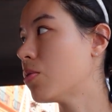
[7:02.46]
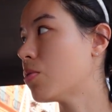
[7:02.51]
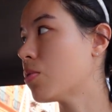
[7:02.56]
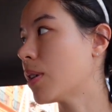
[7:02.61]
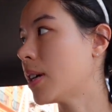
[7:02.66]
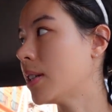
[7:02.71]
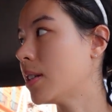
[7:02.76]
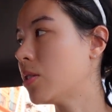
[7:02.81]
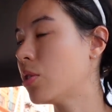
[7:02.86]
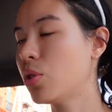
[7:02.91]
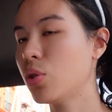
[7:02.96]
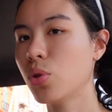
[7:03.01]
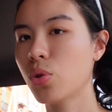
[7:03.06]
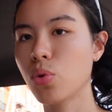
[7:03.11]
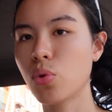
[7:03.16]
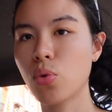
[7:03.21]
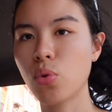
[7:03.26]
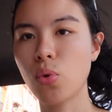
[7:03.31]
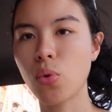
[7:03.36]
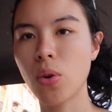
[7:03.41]
Right to
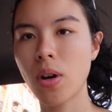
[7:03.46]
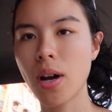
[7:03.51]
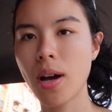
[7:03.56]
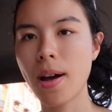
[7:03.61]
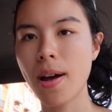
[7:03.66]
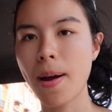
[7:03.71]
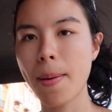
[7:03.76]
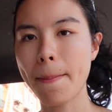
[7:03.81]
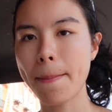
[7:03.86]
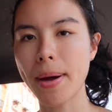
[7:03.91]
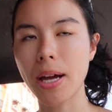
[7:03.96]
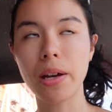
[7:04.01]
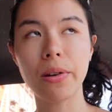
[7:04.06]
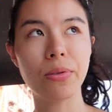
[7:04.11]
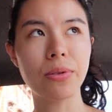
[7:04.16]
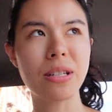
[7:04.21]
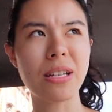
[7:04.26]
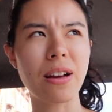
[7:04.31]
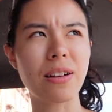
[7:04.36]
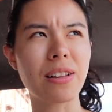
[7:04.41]
my
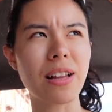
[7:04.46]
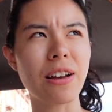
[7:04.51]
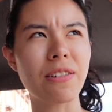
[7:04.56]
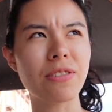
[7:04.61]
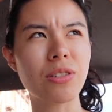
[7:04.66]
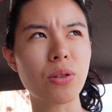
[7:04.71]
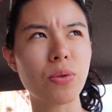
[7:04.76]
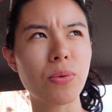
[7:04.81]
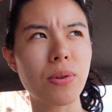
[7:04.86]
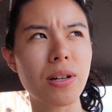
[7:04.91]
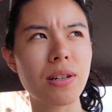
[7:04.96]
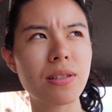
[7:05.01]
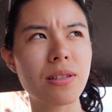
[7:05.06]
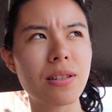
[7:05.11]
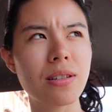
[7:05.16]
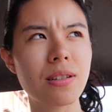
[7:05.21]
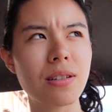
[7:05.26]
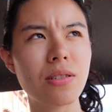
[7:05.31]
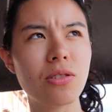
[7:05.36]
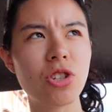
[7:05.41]
hotel afterwards
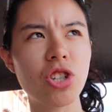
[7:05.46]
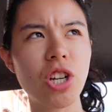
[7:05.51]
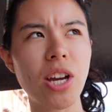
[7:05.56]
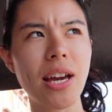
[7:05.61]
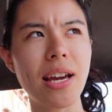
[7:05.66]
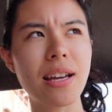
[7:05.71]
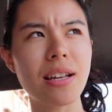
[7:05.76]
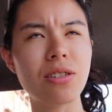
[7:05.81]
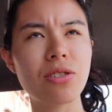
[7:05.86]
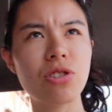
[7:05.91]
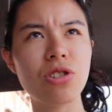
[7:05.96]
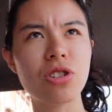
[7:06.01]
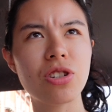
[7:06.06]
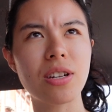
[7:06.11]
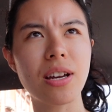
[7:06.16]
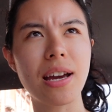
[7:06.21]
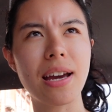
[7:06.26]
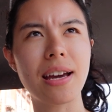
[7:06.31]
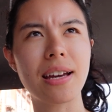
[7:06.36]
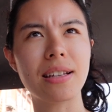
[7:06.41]
to change and
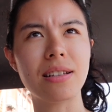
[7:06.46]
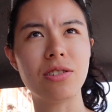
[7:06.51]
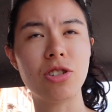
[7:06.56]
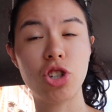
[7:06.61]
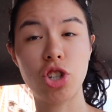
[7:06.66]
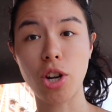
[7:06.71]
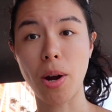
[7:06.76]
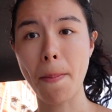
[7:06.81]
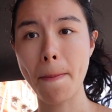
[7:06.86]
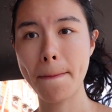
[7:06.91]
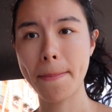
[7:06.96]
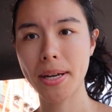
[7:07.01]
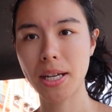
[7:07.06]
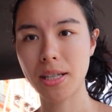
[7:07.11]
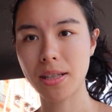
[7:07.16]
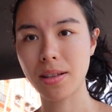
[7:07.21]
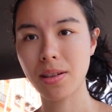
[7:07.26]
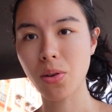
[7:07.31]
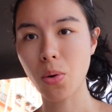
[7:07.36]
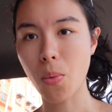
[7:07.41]
jump
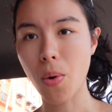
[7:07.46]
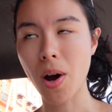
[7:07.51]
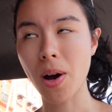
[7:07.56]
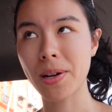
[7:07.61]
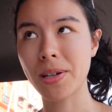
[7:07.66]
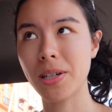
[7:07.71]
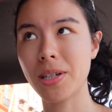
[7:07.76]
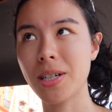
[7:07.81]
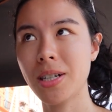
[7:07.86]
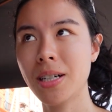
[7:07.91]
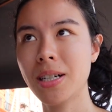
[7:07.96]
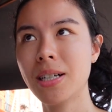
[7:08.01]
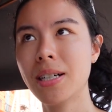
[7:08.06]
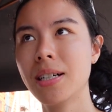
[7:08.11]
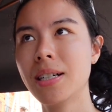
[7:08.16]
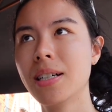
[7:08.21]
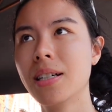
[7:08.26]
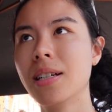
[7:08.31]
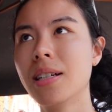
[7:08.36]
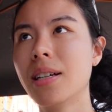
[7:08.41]
in the water,
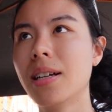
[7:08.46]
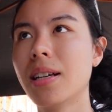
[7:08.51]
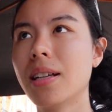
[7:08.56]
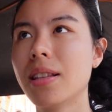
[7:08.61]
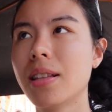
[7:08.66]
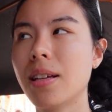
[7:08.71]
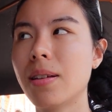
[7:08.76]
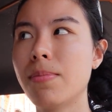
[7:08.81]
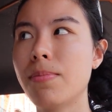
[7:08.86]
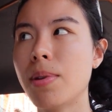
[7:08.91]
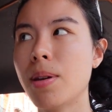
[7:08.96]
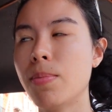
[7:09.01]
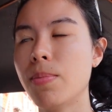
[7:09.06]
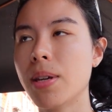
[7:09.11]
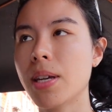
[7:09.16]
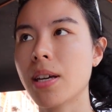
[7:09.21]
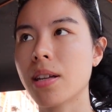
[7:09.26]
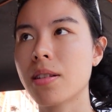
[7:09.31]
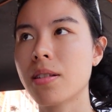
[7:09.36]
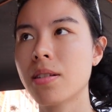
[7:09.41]
and then maybe
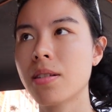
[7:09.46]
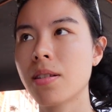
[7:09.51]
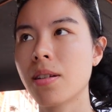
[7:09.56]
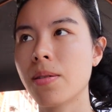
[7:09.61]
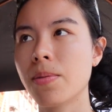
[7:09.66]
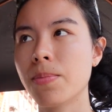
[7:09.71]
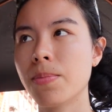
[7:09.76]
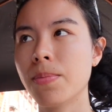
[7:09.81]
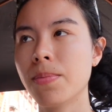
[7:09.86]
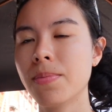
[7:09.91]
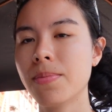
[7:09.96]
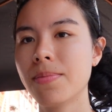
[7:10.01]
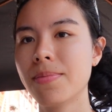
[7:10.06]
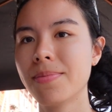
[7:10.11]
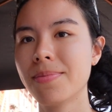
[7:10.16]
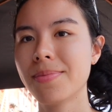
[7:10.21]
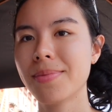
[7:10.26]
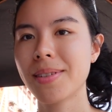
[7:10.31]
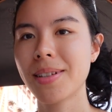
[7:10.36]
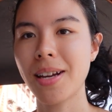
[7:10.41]
get some
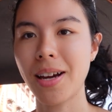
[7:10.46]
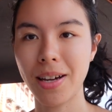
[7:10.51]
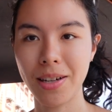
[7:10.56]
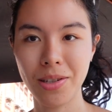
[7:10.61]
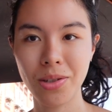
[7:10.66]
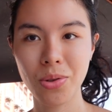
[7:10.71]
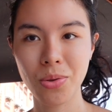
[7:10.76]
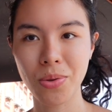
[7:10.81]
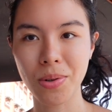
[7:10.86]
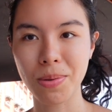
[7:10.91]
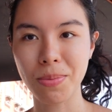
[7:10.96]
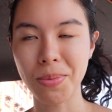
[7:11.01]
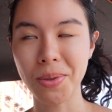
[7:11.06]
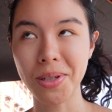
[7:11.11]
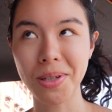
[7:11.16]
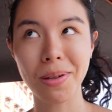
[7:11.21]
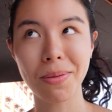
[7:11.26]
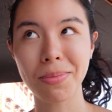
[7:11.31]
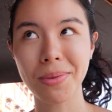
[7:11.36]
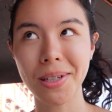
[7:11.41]
ice cream or
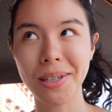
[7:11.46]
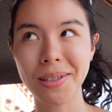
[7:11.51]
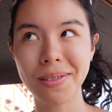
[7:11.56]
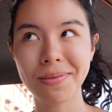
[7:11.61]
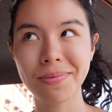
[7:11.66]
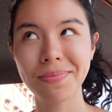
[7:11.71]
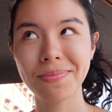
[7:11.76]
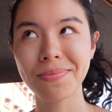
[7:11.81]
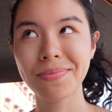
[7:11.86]
something.